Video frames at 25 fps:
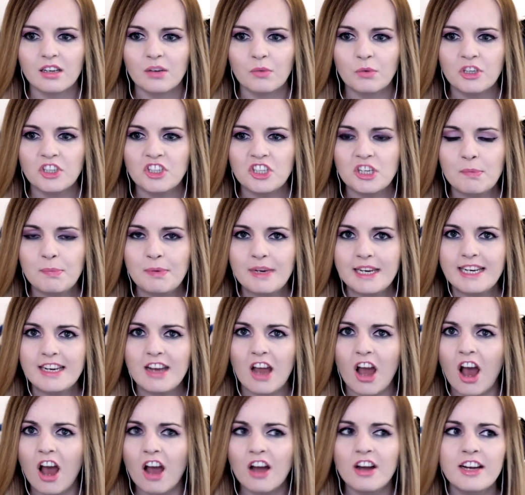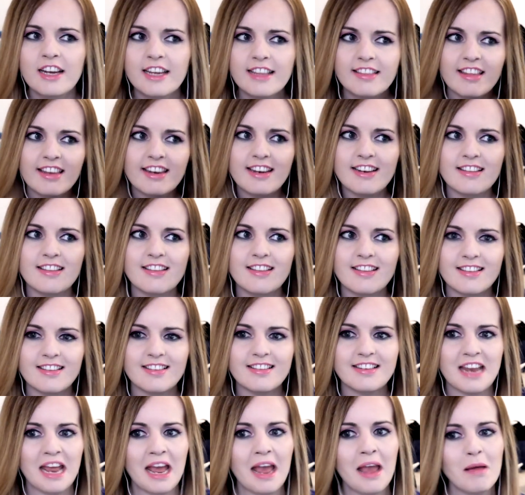hung and then it
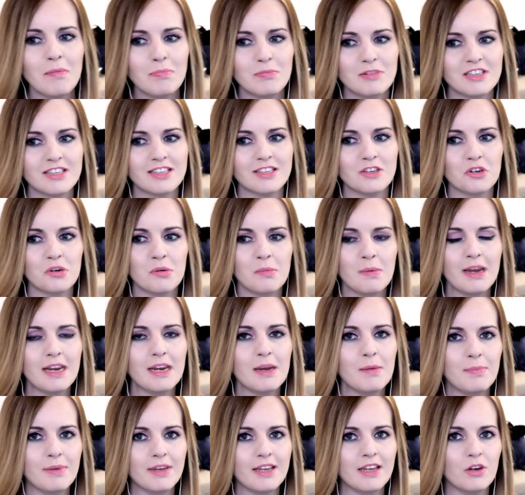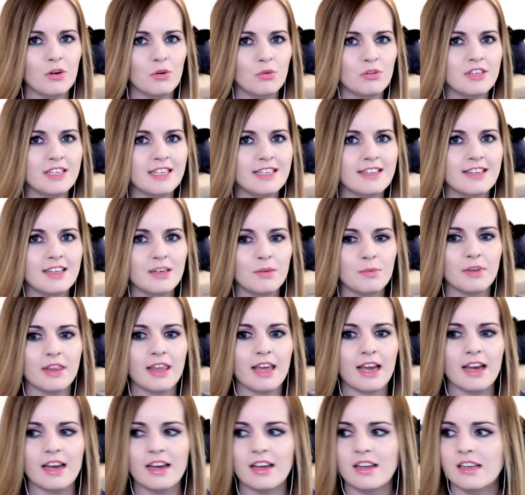snapped? Or am I a bit OTT with
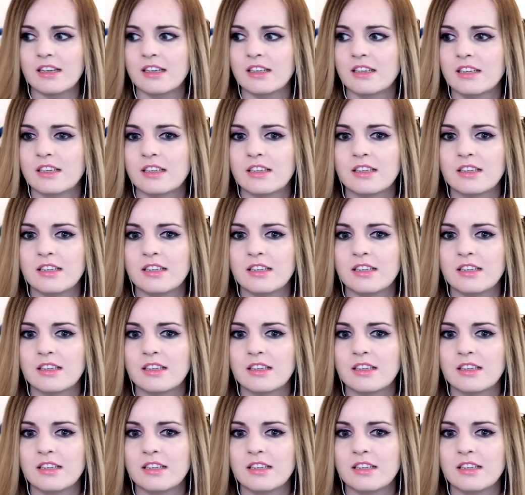that?